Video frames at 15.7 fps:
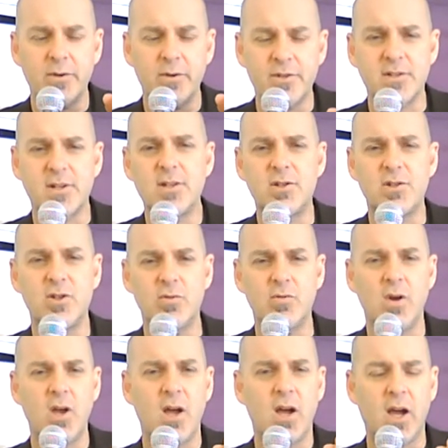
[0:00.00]
I
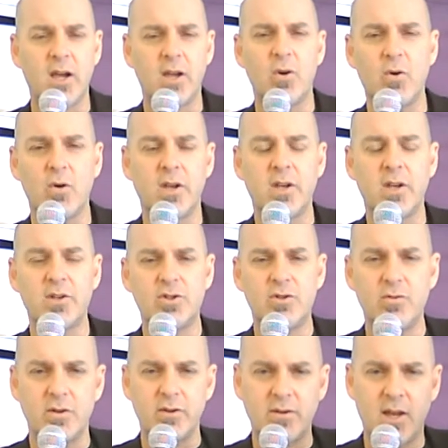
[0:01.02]
resist you. I go
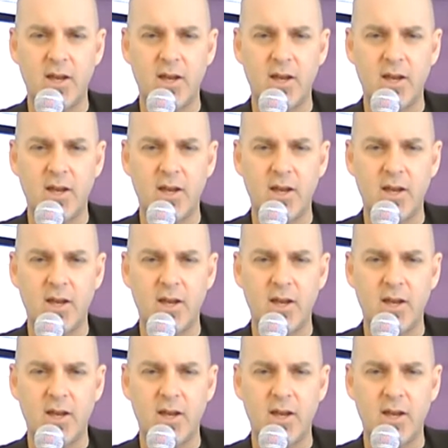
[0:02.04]
against you.